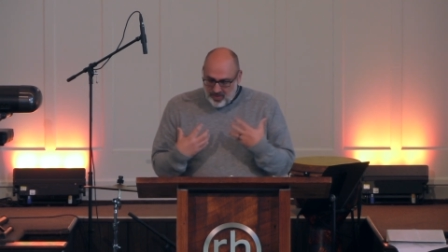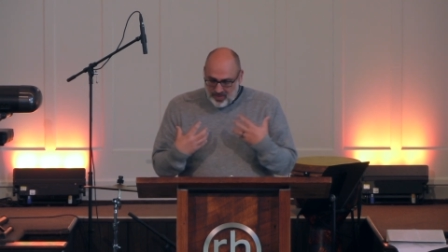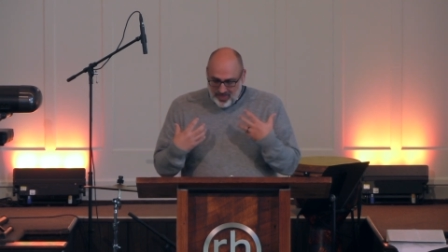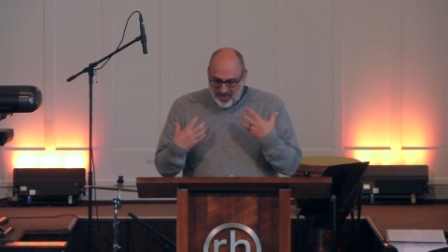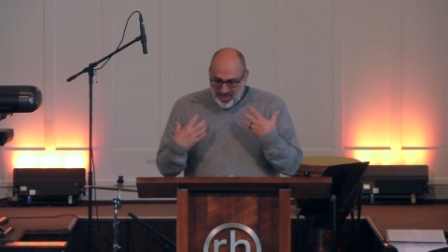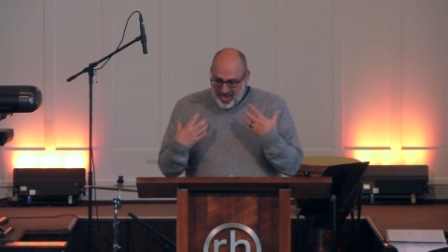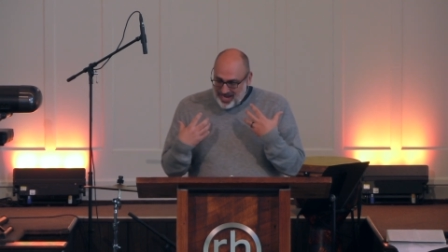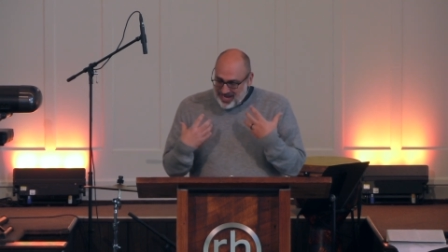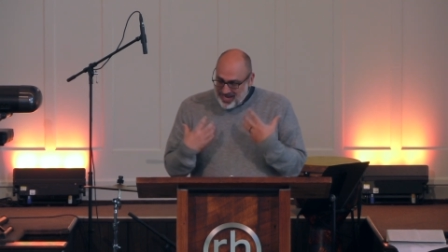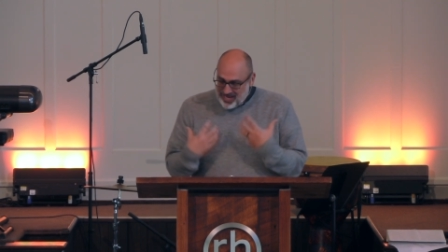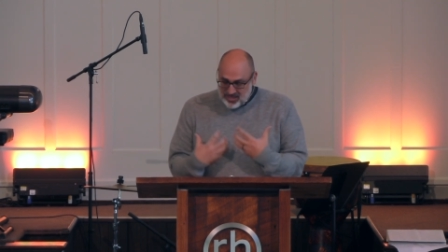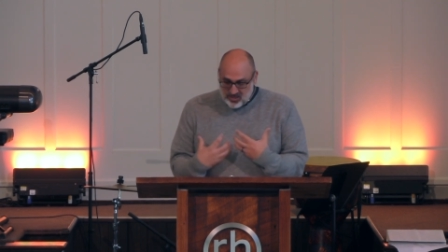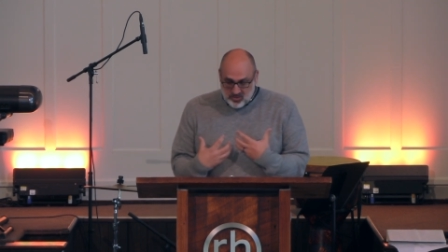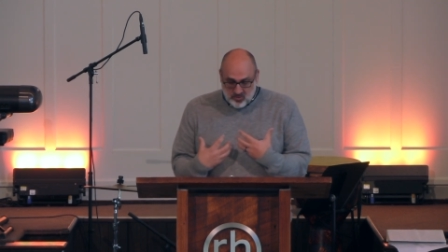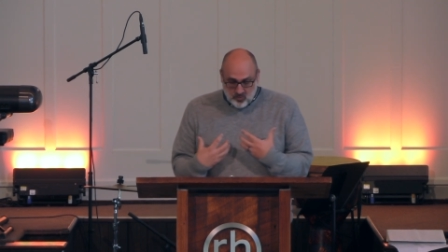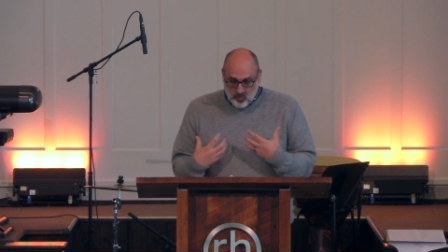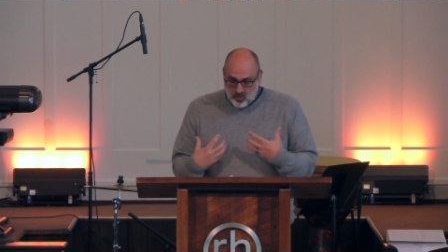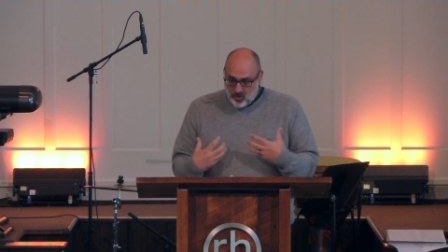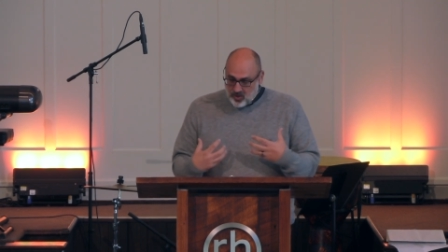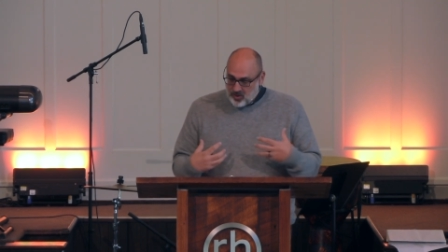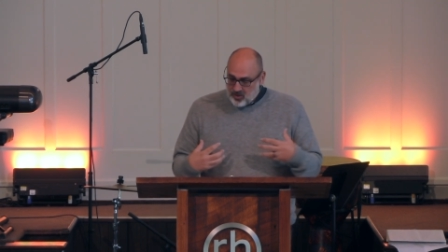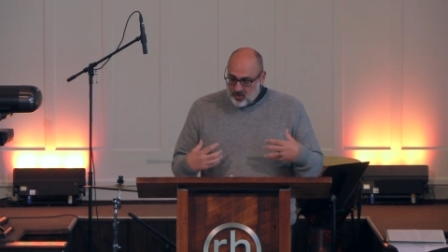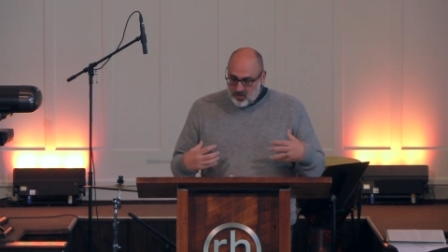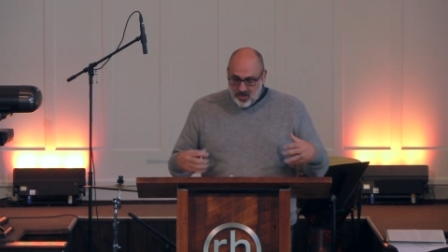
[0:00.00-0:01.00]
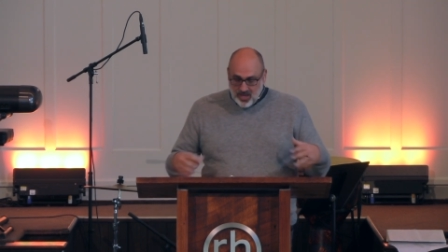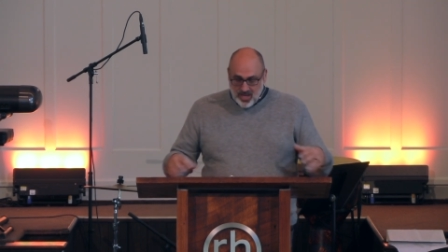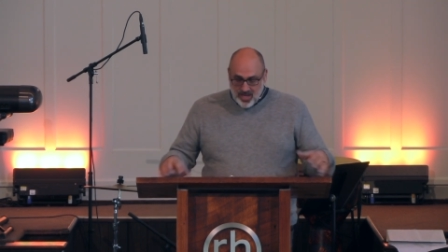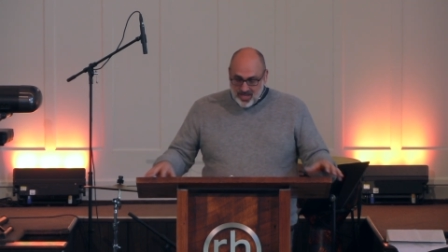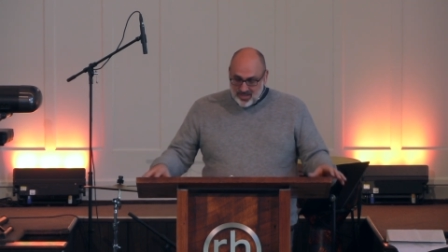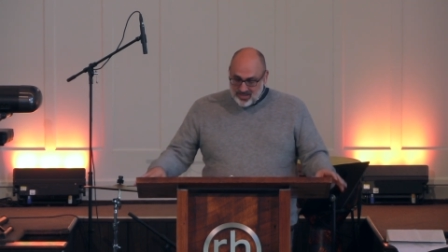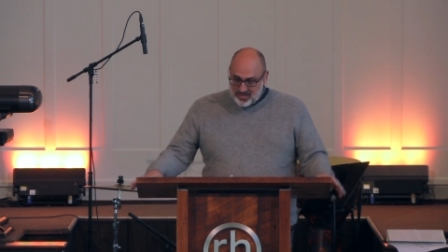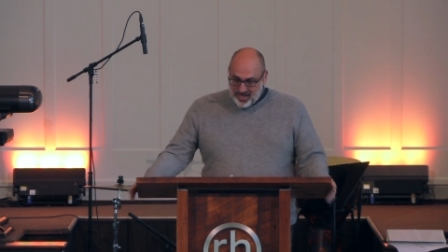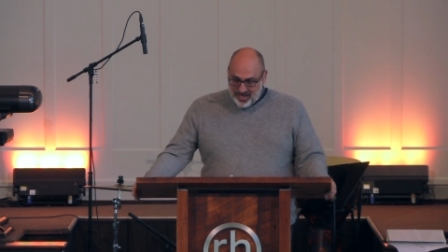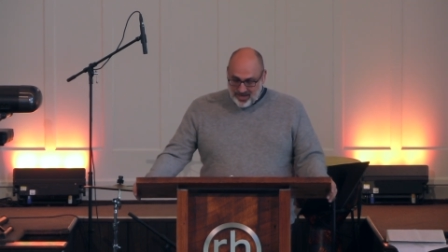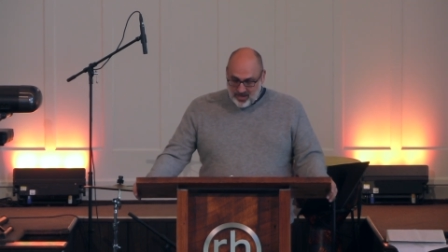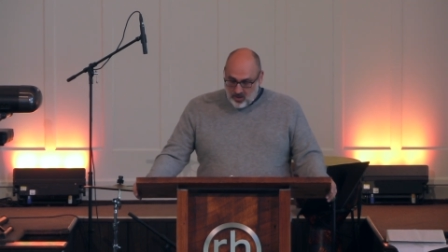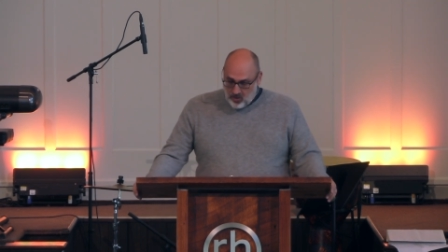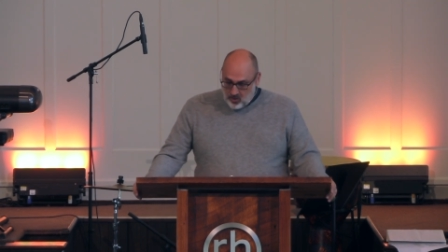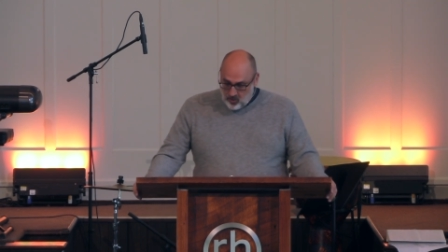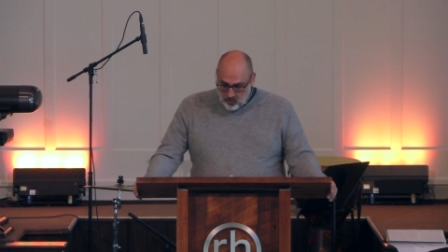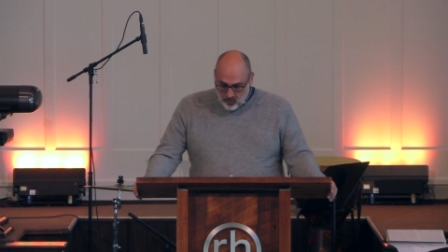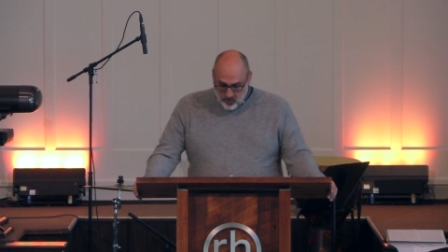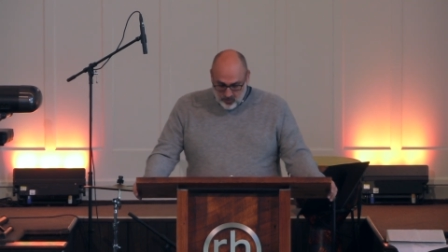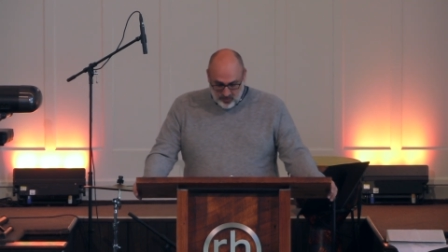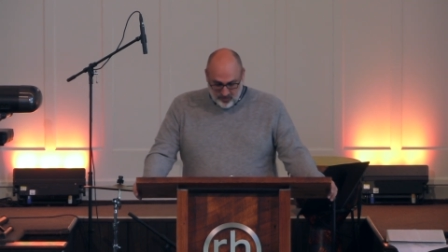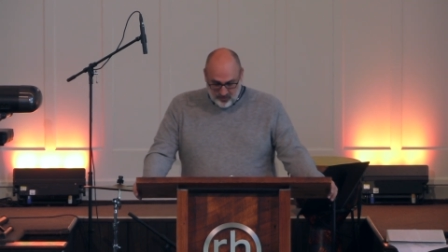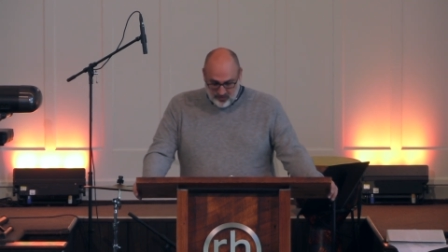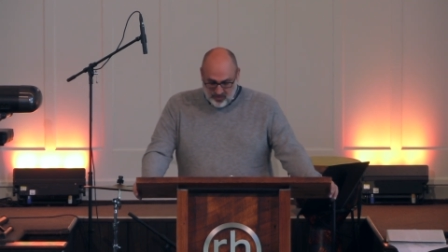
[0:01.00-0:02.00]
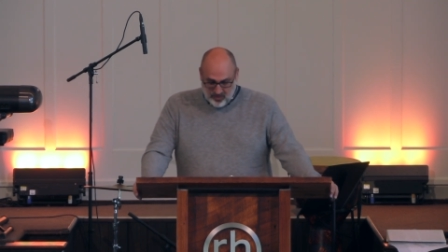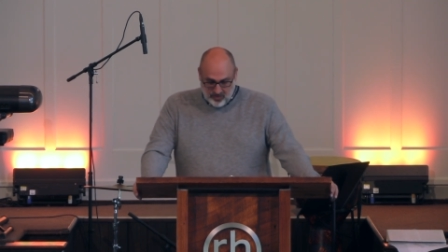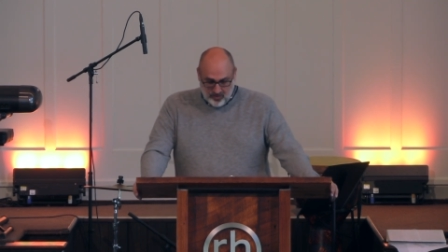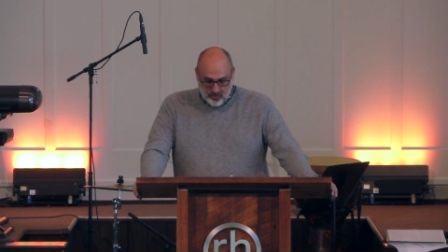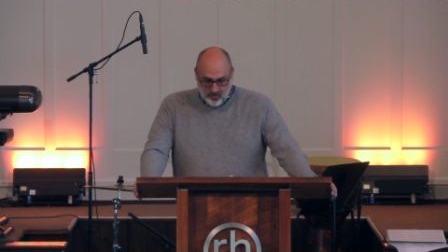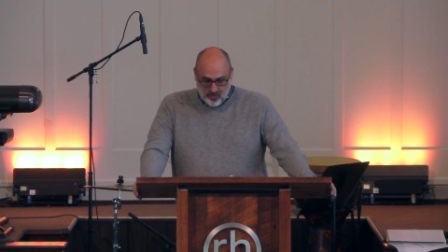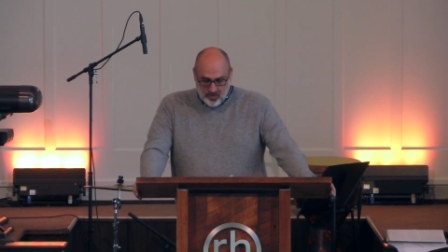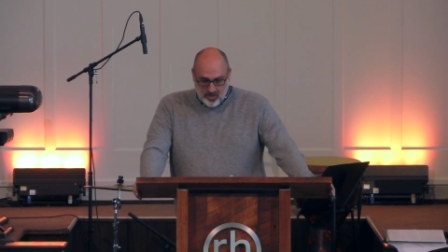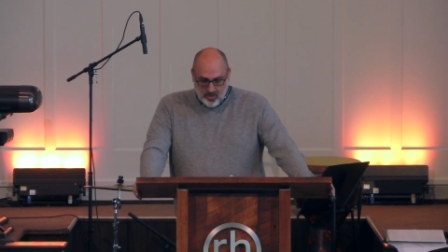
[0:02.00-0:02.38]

let his word take hold of you.